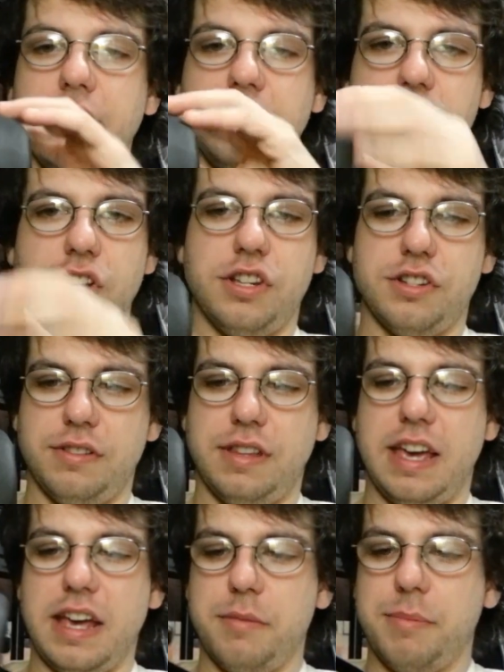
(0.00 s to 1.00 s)
You can change out the
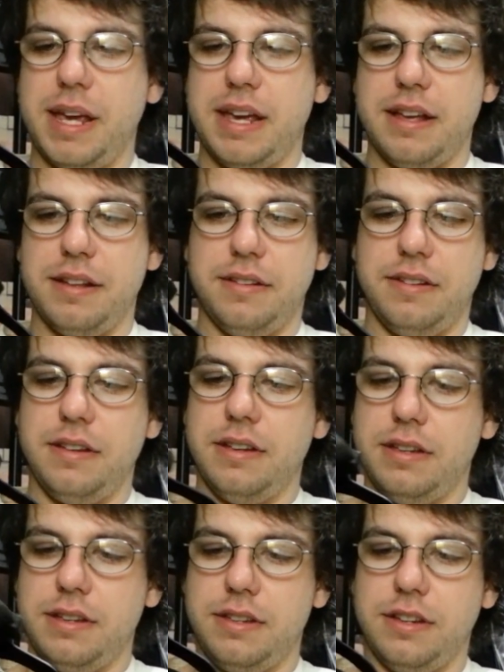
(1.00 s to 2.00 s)
headband.
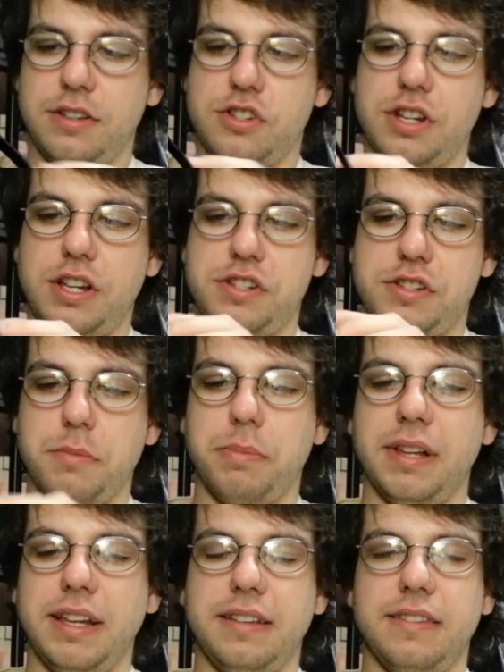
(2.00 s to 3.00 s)
You can change the
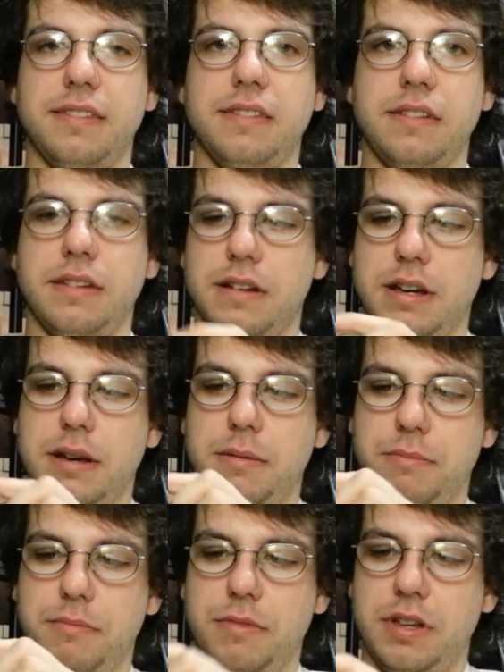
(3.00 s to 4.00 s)
plate,
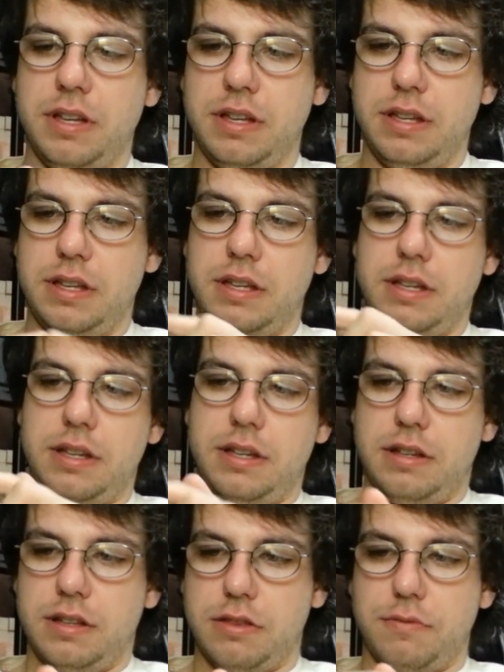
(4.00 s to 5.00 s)
the
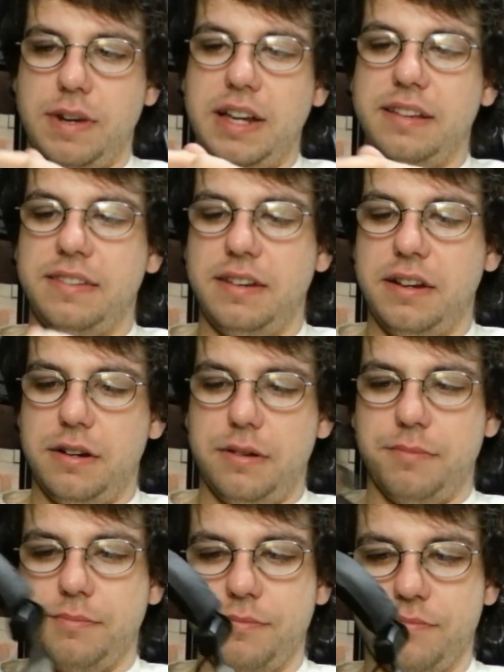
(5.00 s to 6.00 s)
rings here.